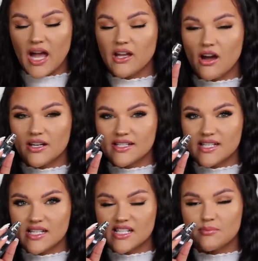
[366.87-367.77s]
I
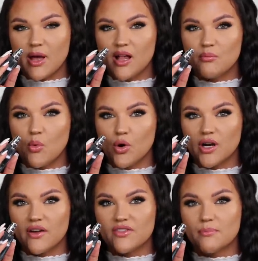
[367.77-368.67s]
honestly smell more
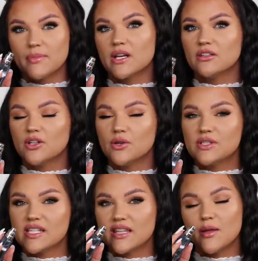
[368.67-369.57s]
of the middle
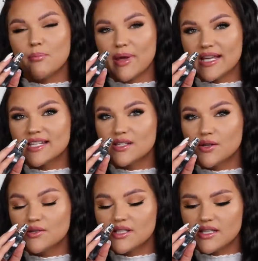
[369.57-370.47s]
notes and the base
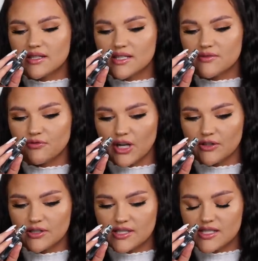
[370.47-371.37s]
notes in this
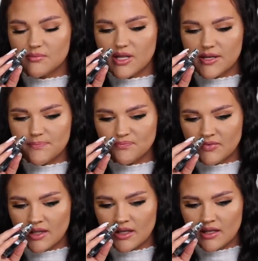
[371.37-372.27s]
fragrance to me.
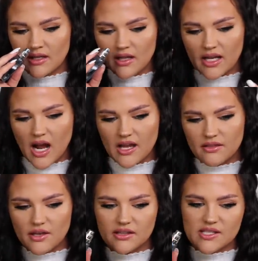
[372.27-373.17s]
Like, I
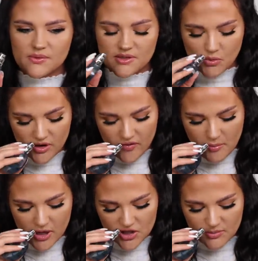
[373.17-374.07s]
thought this was more of a
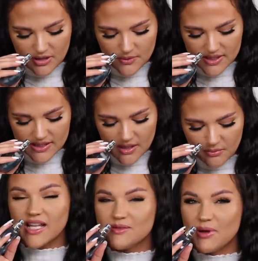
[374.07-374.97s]
marshmallowy scent.
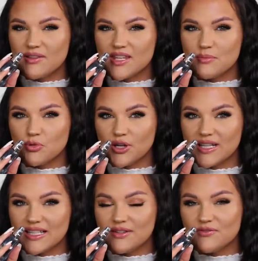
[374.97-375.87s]
I smell the
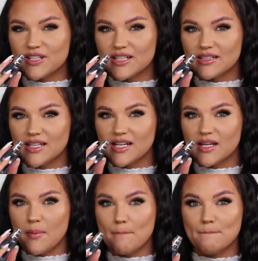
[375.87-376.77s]
praline,
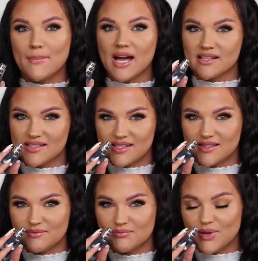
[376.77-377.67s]
vanilla, musk
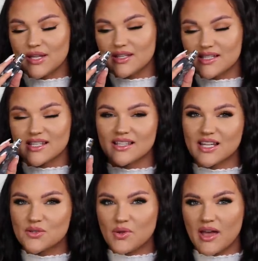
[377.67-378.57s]
in this, and
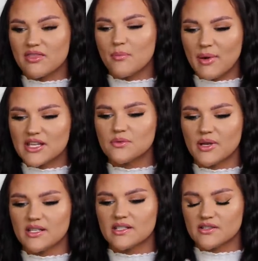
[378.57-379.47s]
that's the best
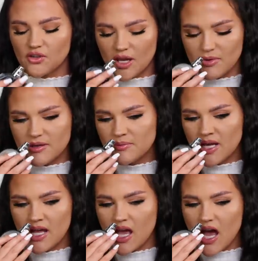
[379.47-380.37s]
way to describe it.
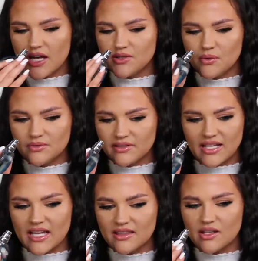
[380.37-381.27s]
I don't
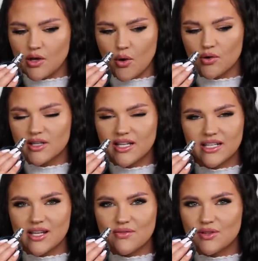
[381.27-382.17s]
get the
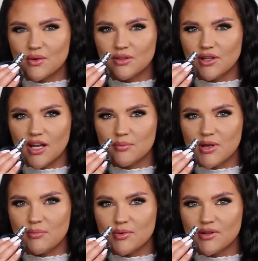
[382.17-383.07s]
coconut, even though a lot of
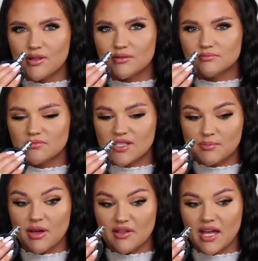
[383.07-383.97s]
people
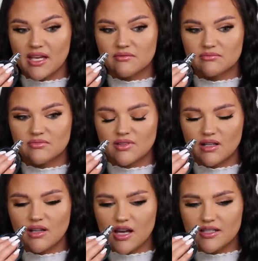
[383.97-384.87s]
smell that
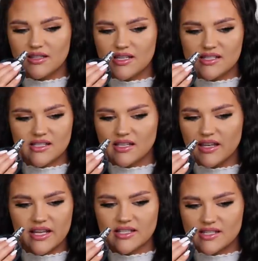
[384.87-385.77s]
a lot in this.
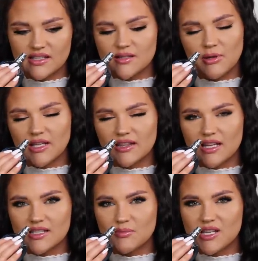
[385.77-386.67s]
It doesn't smell like
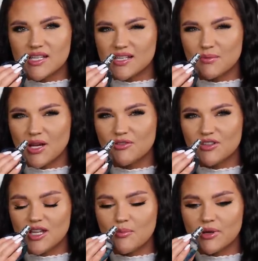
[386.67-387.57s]
that to me because I'm not
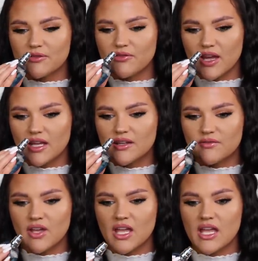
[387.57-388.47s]
really a big fan
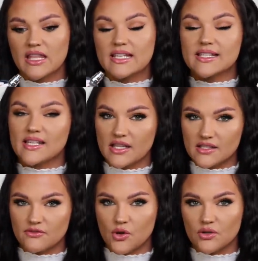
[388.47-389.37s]
of the
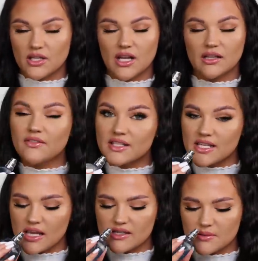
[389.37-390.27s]
scent of coconut. I love the
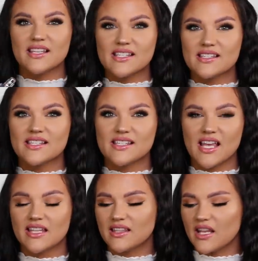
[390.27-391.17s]
taste. This is a
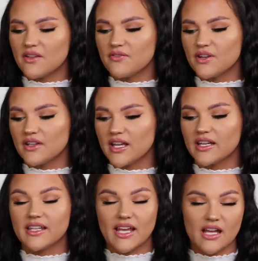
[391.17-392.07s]
scent that I feel
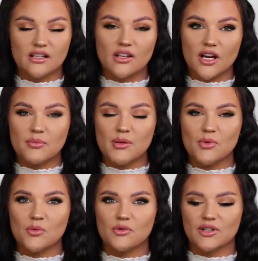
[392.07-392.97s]
like, again, a lot of
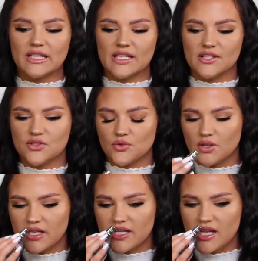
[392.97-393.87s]
people would really
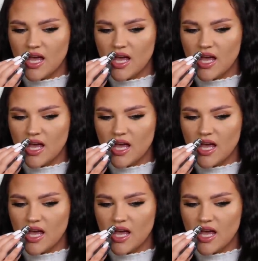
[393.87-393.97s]
enjoy.